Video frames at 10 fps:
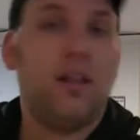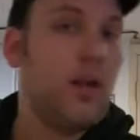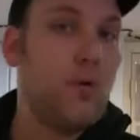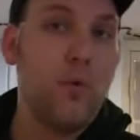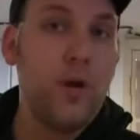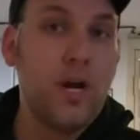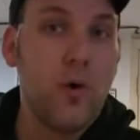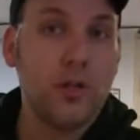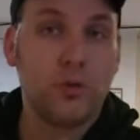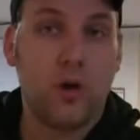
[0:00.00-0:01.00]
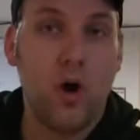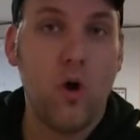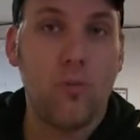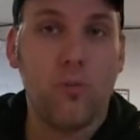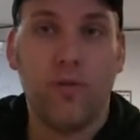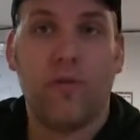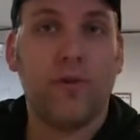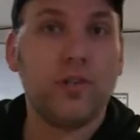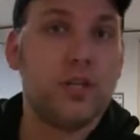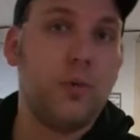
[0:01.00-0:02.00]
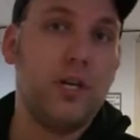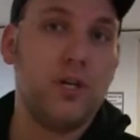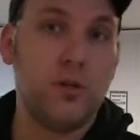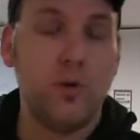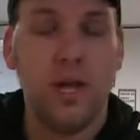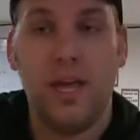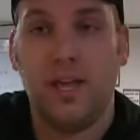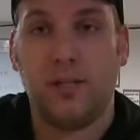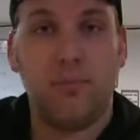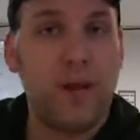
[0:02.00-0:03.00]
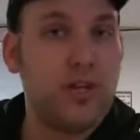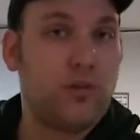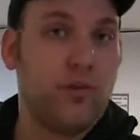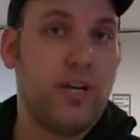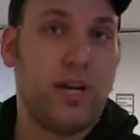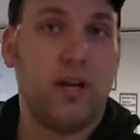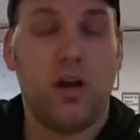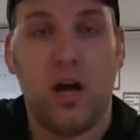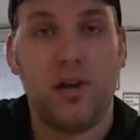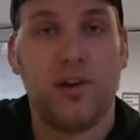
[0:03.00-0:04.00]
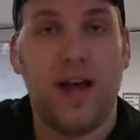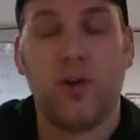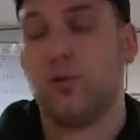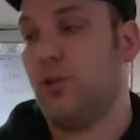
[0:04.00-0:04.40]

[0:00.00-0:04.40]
Like when we go into a home, the first thing we do is a base reading on your house.